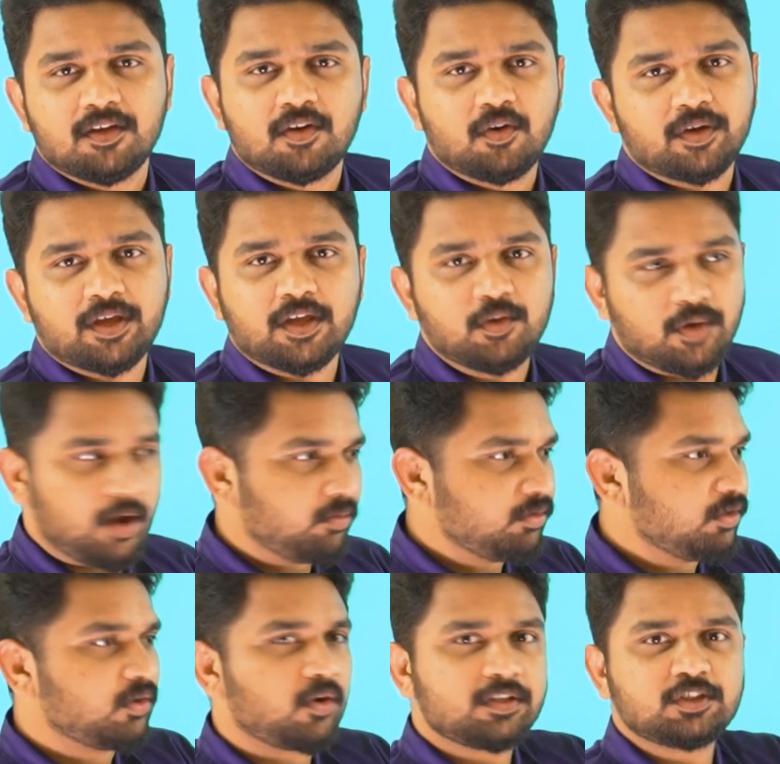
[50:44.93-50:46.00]
Okay, you have
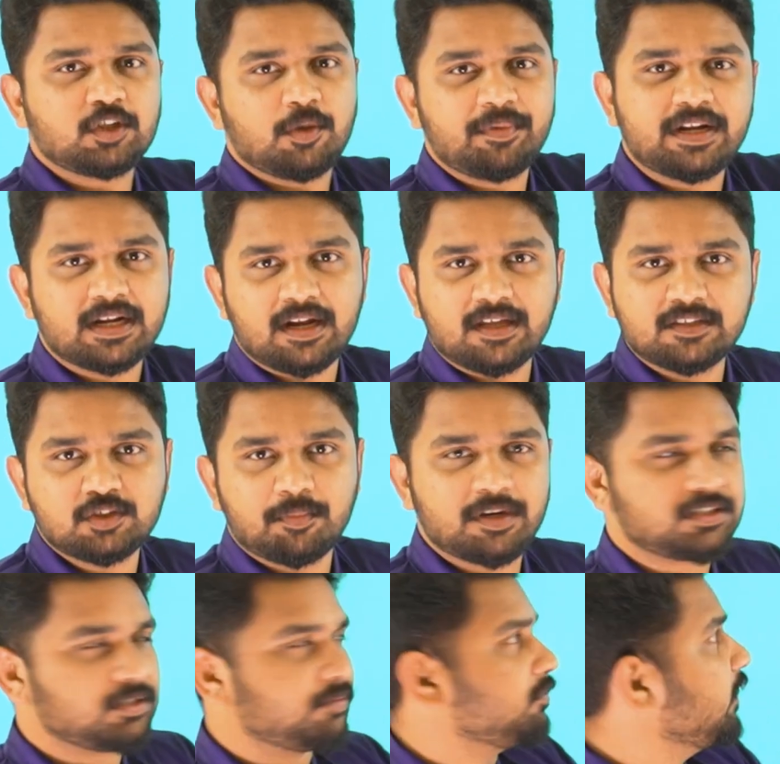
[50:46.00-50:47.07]
to draw the geometrical
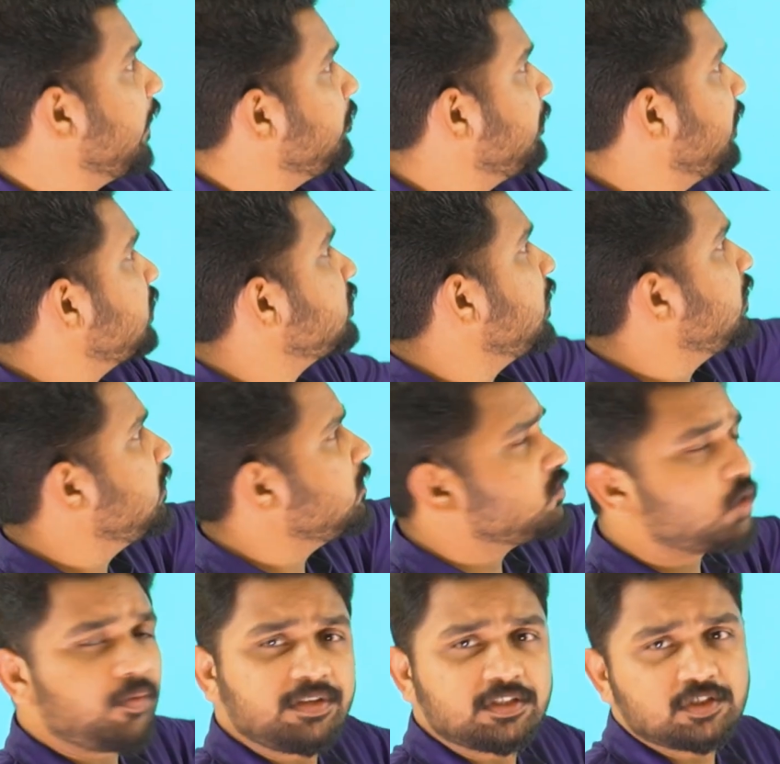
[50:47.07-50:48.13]
isomerism. That means it is
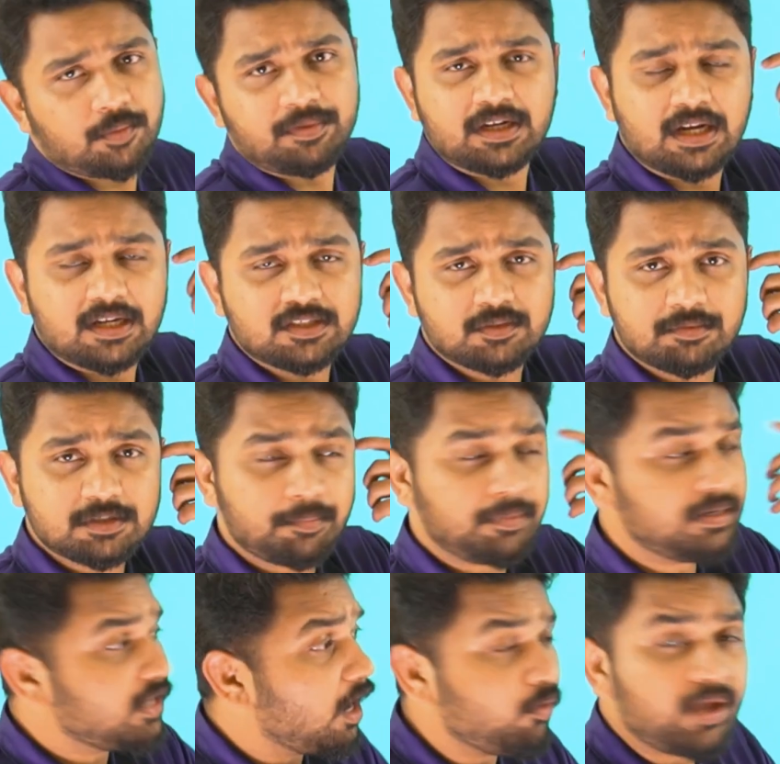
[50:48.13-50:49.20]
showing geometrical isomerism.
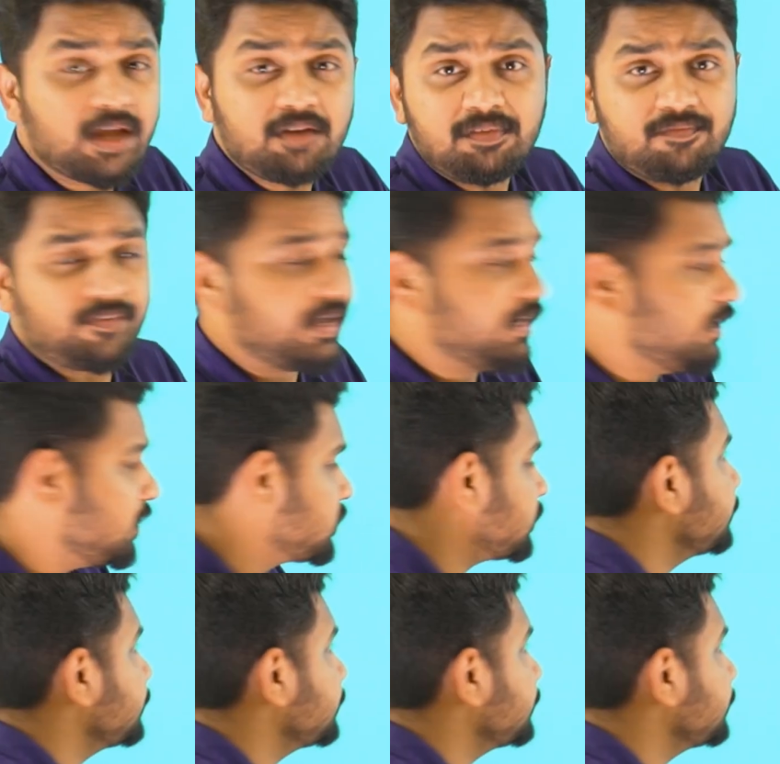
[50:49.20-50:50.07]
But how can we find it?